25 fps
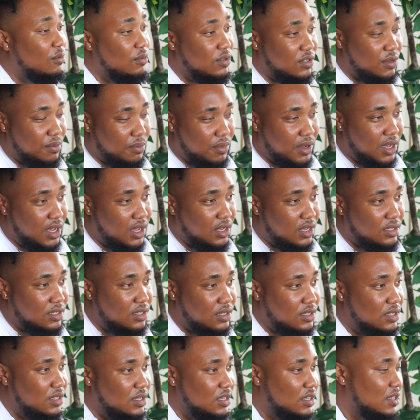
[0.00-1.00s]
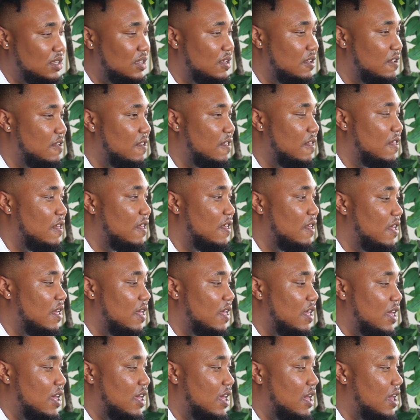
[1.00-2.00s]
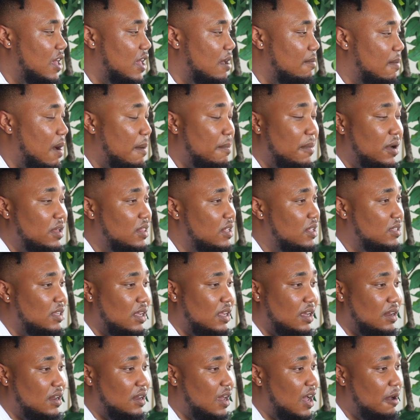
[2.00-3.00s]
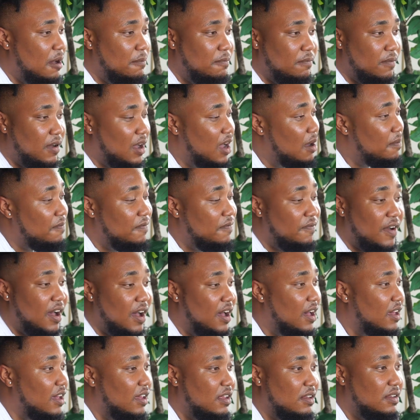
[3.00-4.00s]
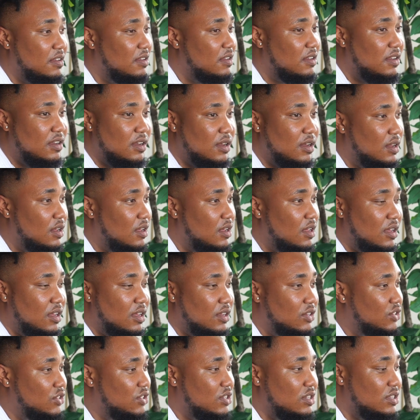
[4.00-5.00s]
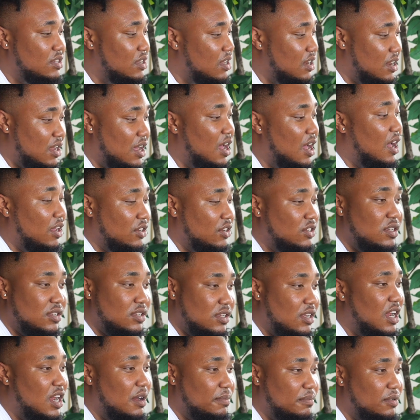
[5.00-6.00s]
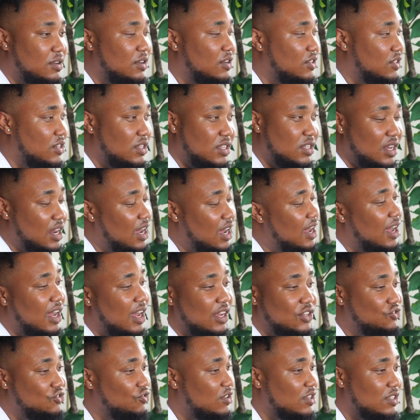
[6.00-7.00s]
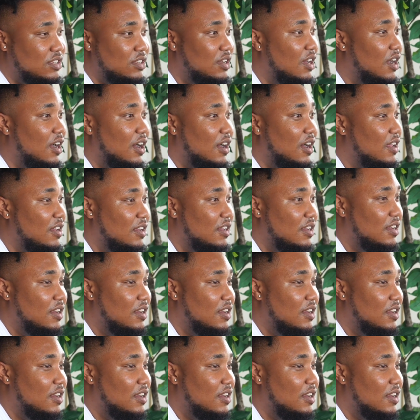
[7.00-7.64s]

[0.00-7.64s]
was a mess. And my mother said, I'm fine. She said, I'm good. She said, I trust God.